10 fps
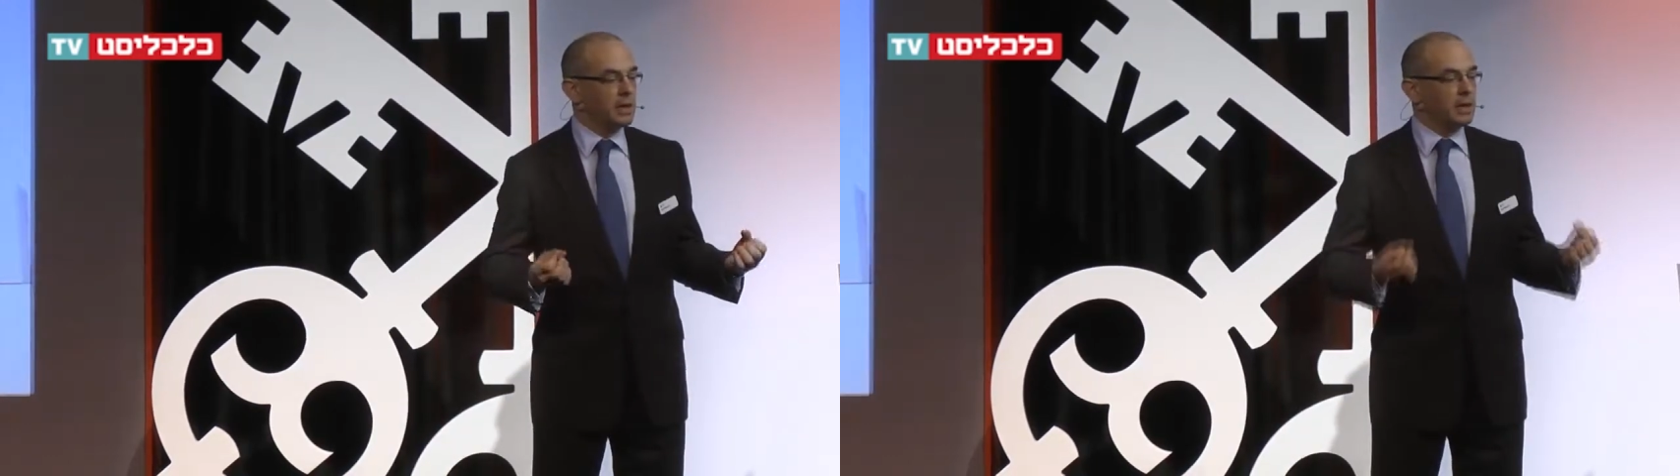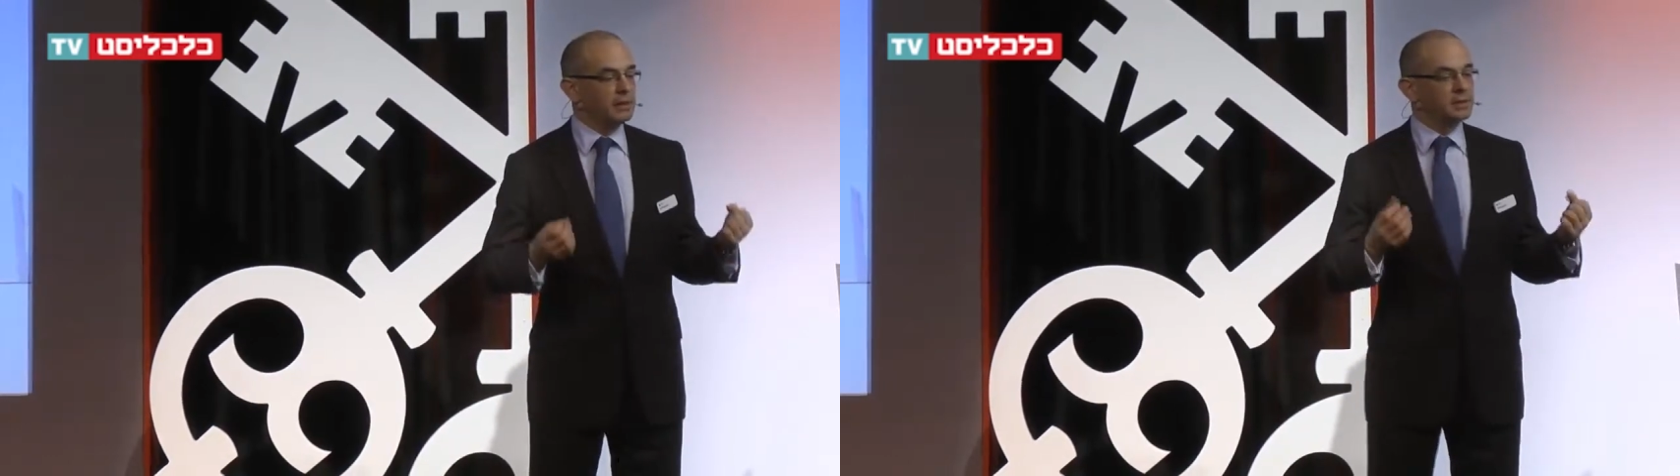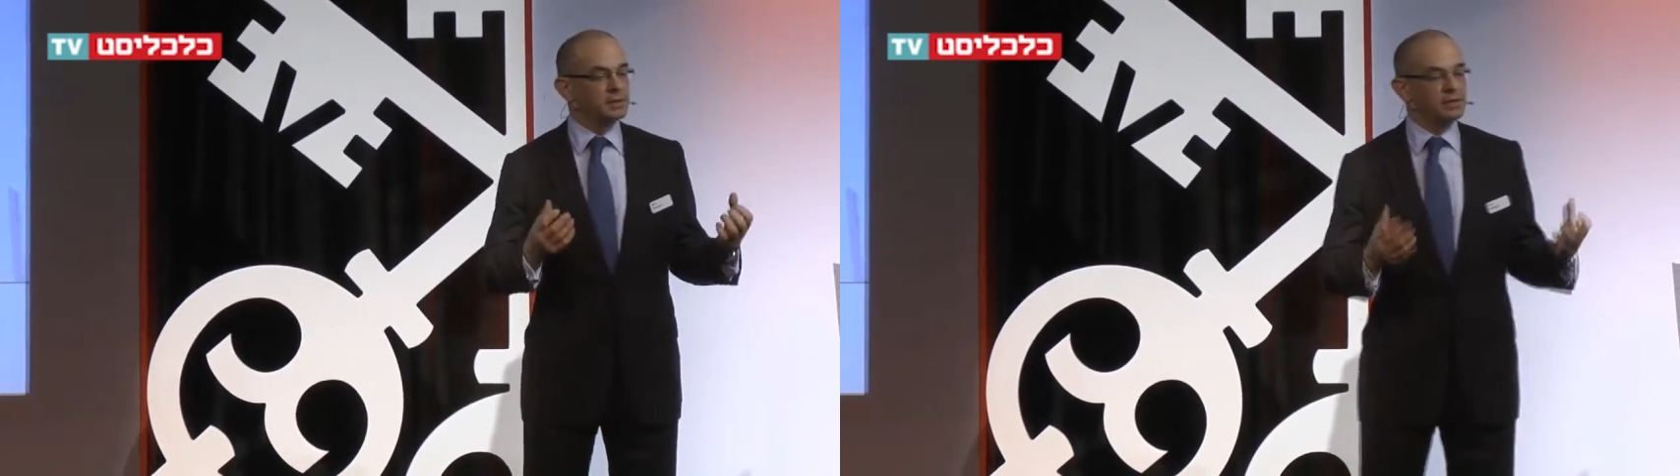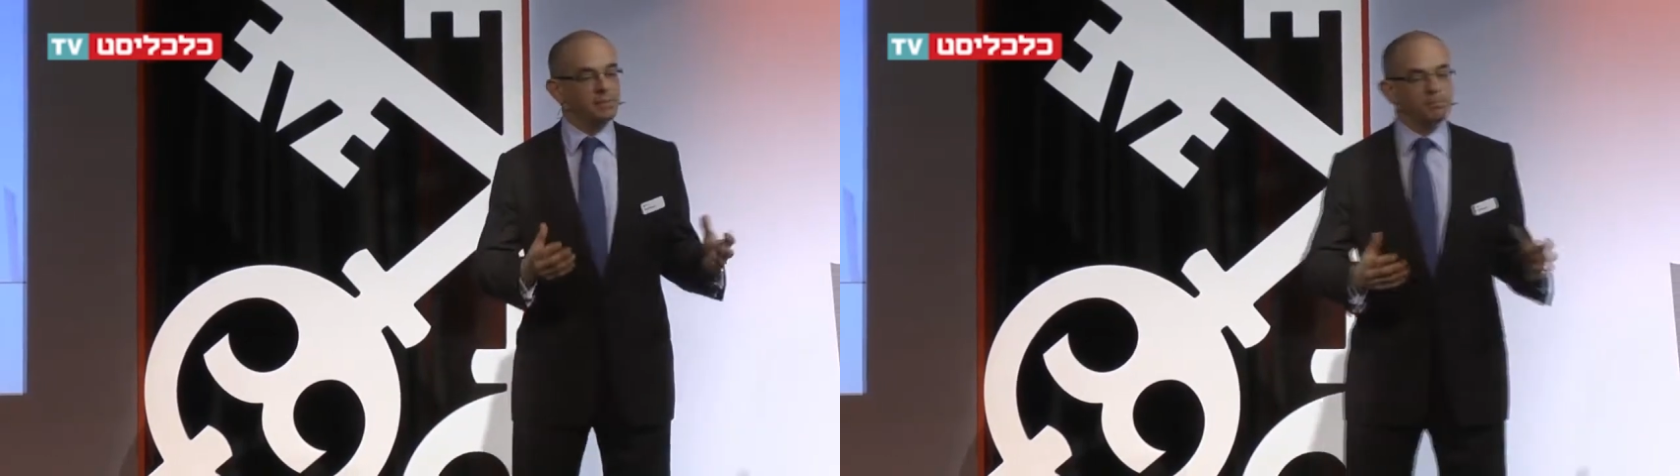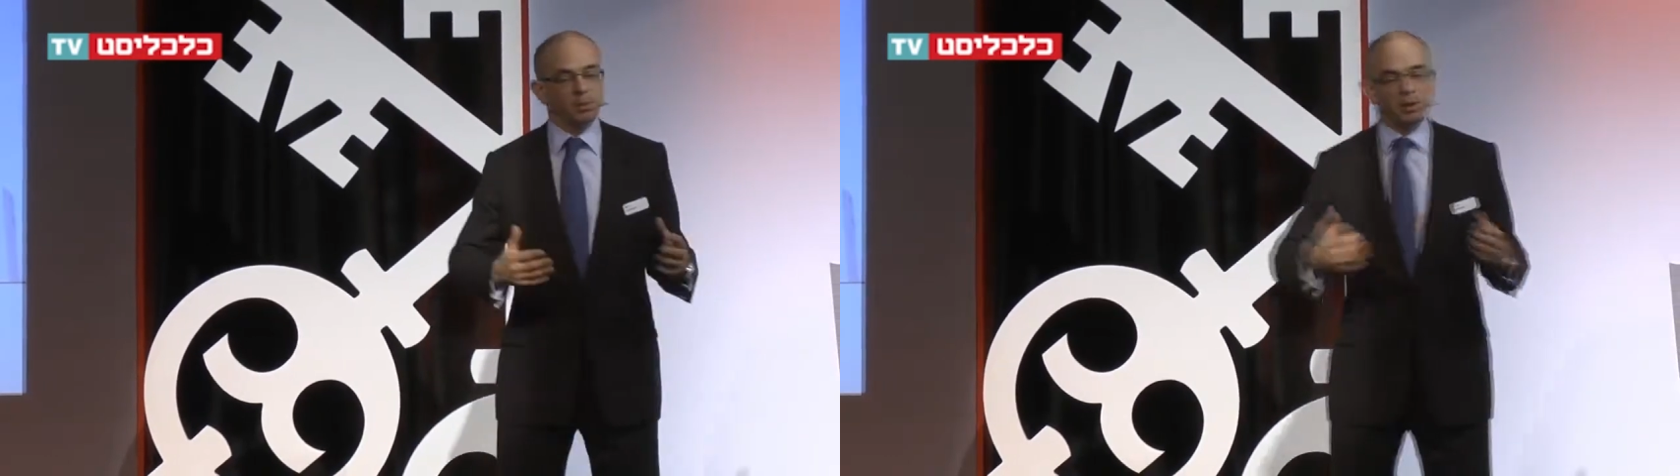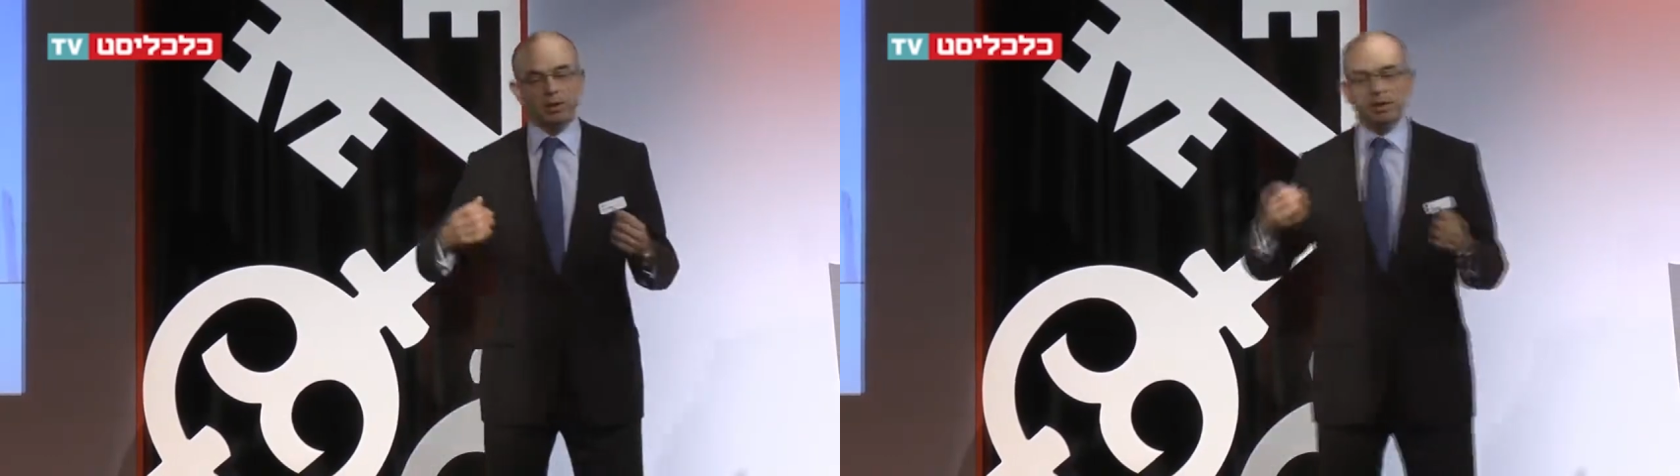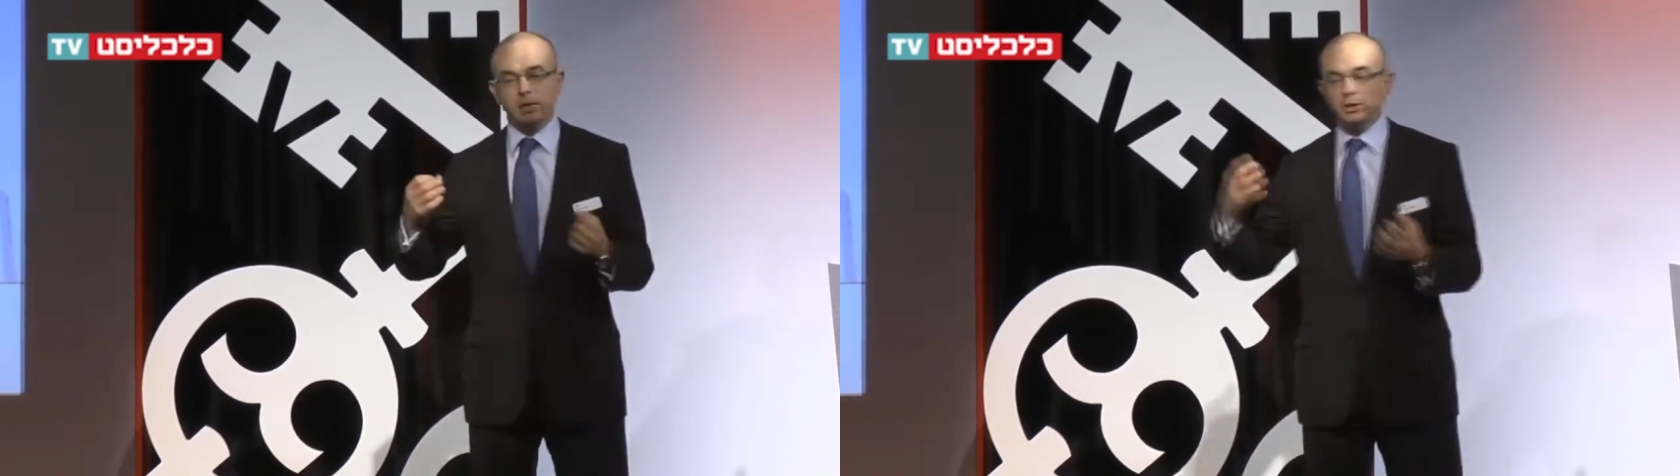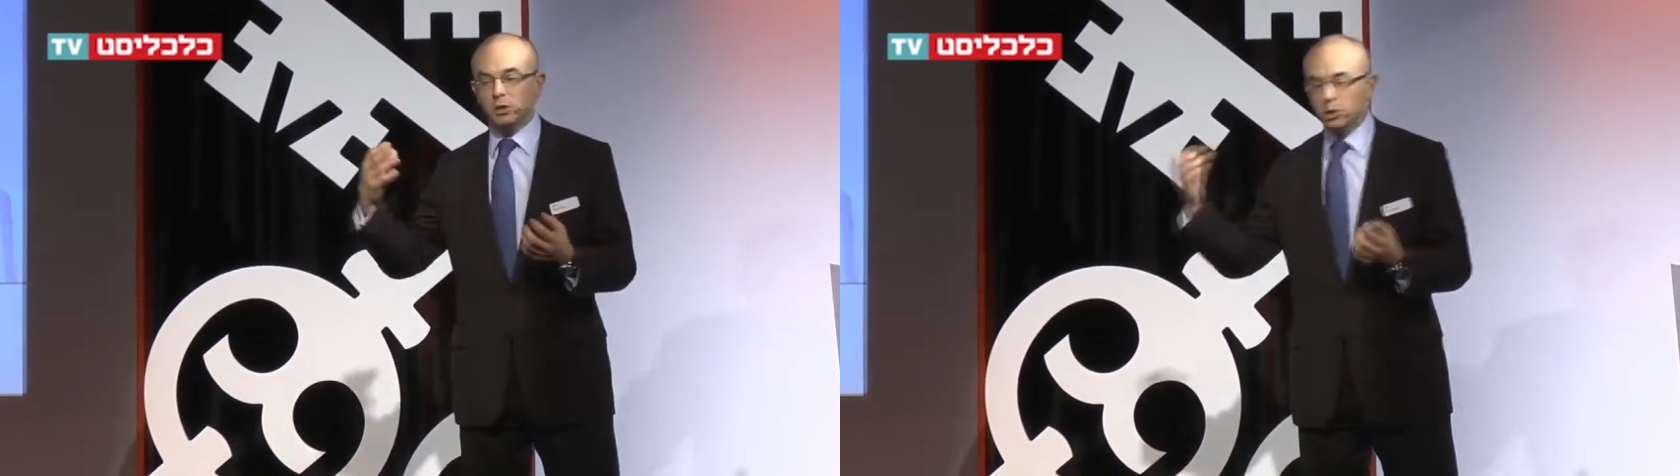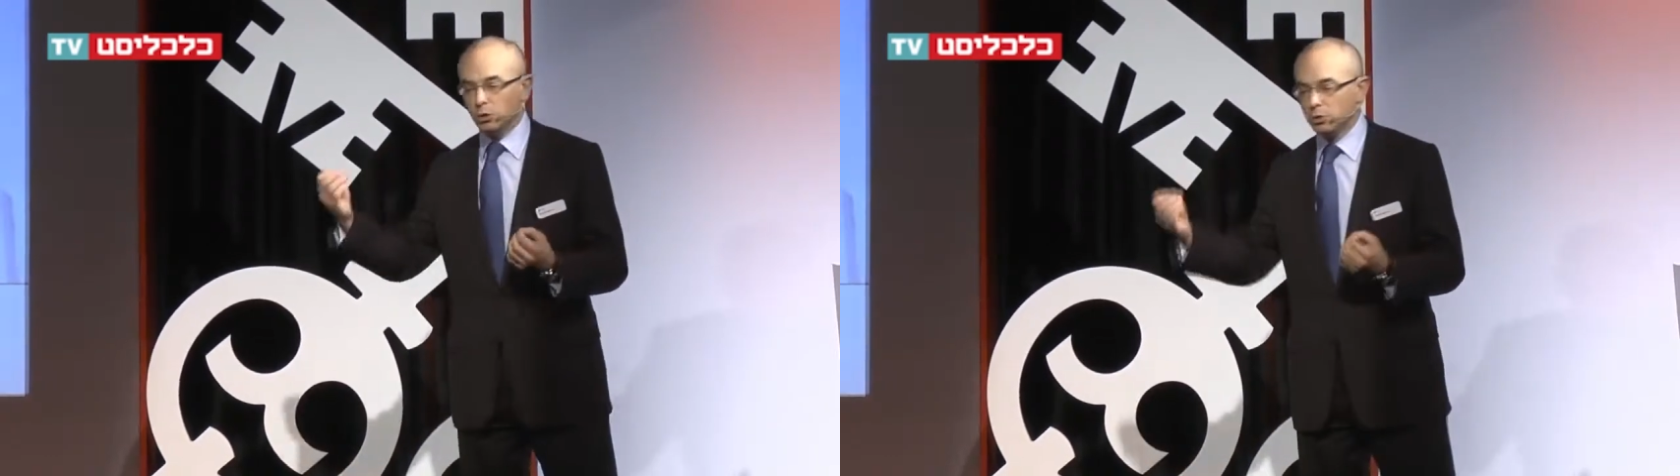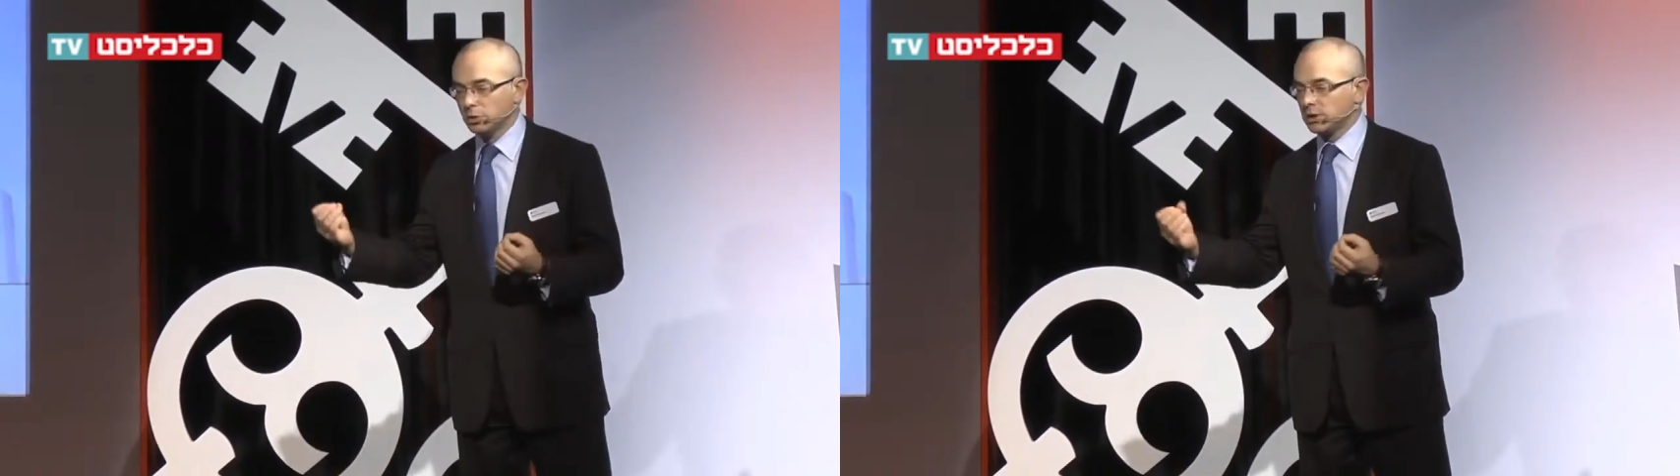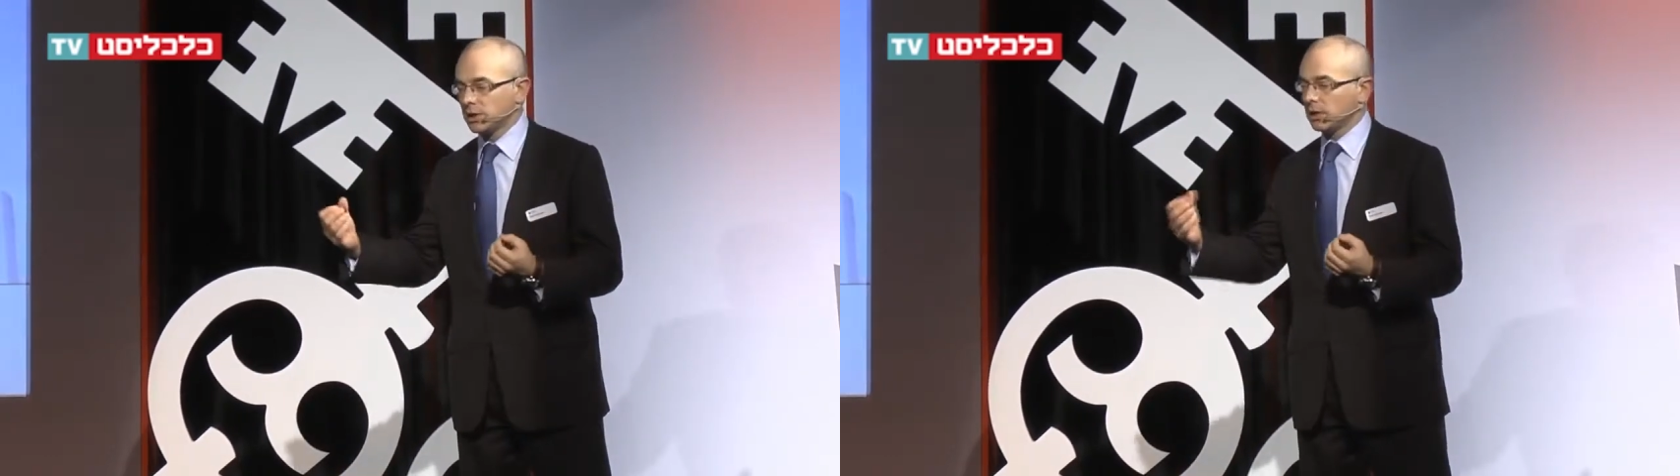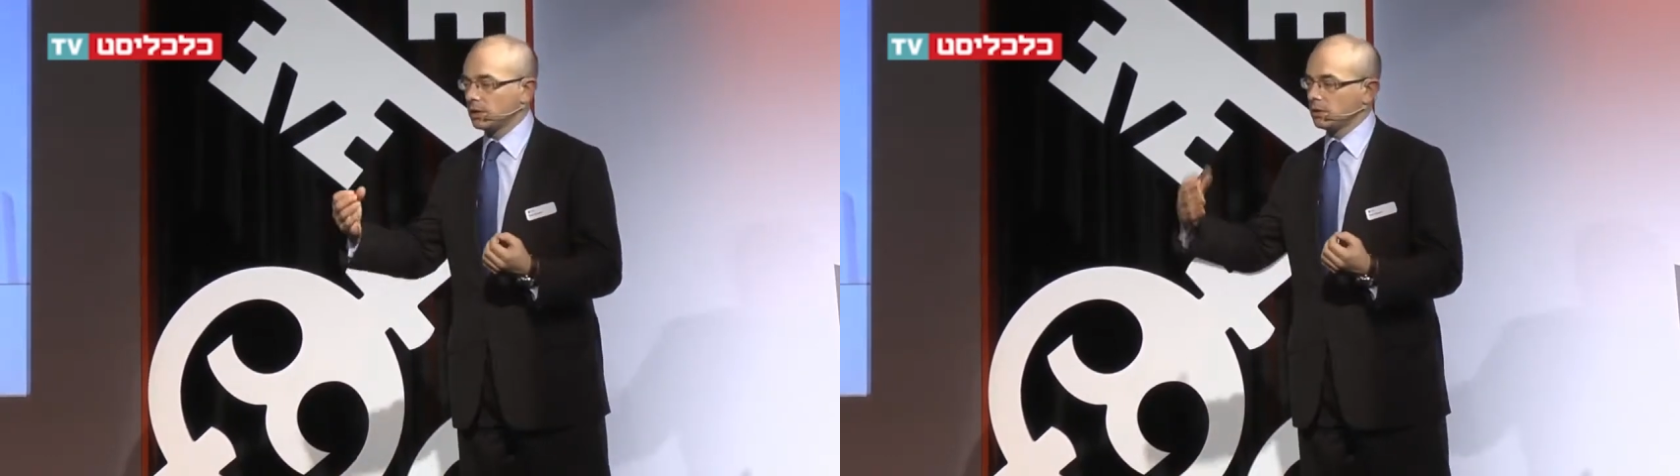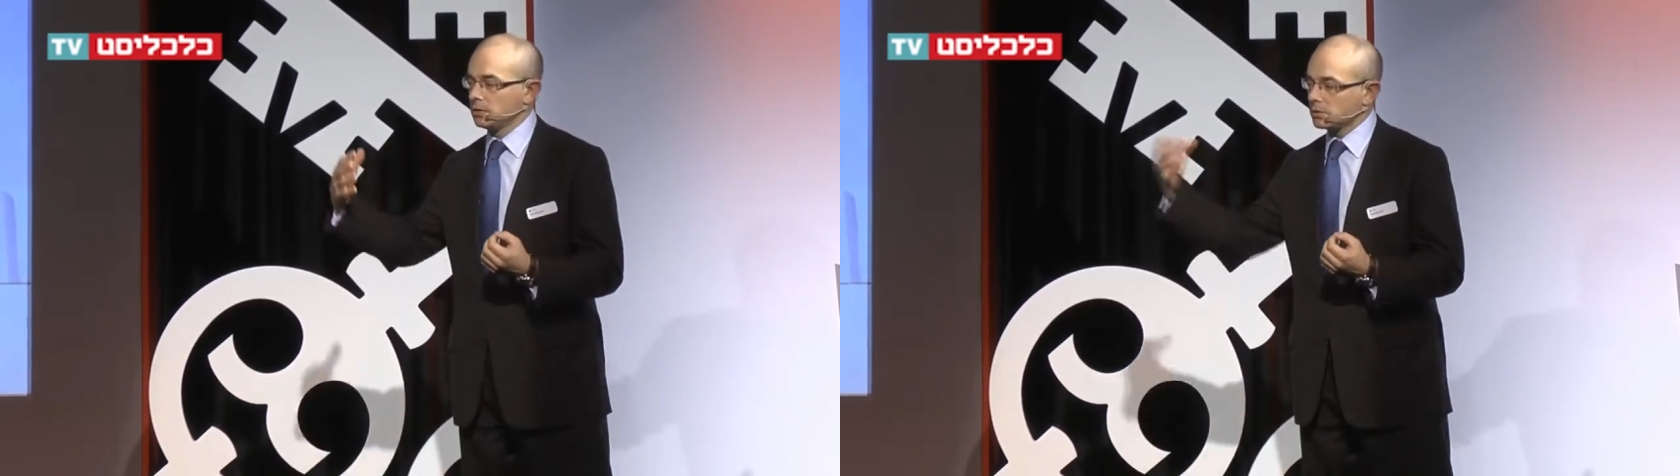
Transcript: is simply using